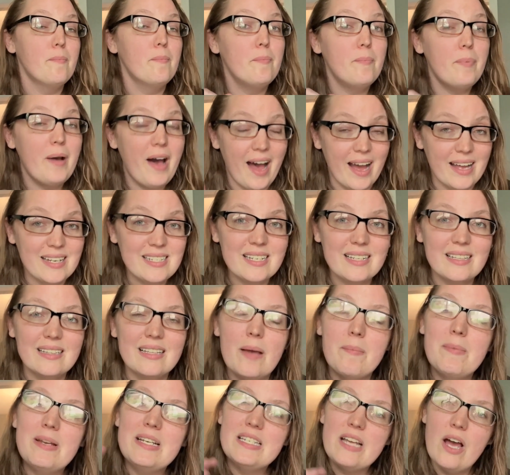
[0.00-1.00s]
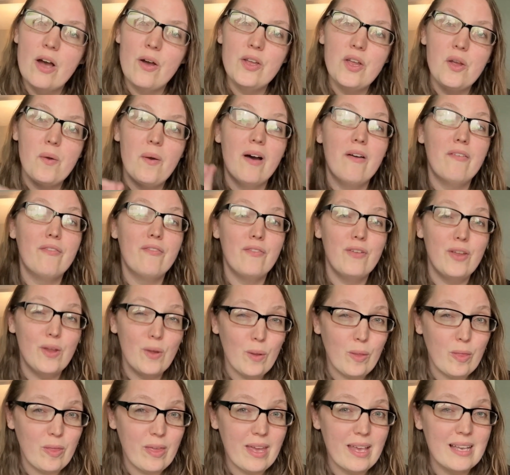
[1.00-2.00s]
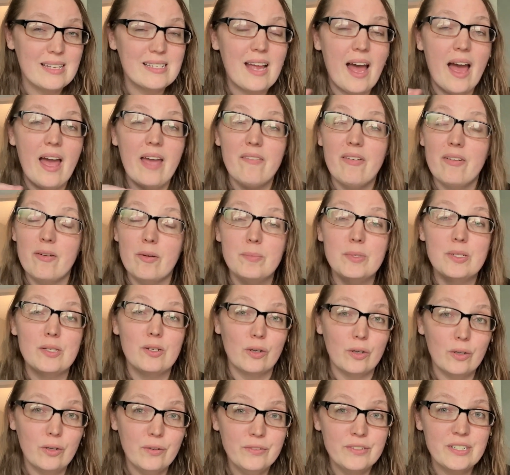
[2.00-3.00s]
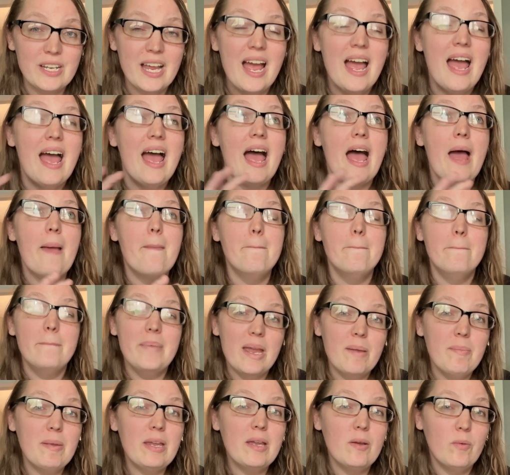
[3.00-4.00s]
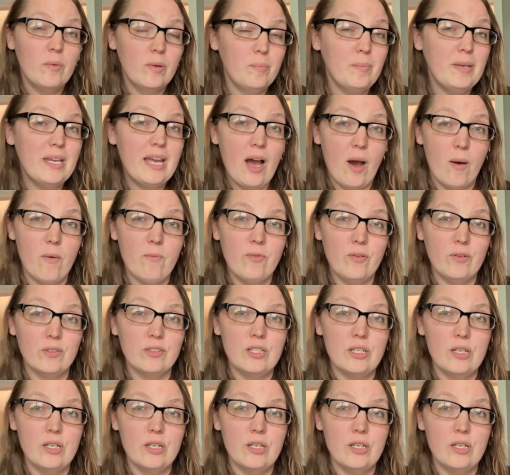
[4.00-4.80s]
but let me tell you a few things I've observed and maybe would be helpful to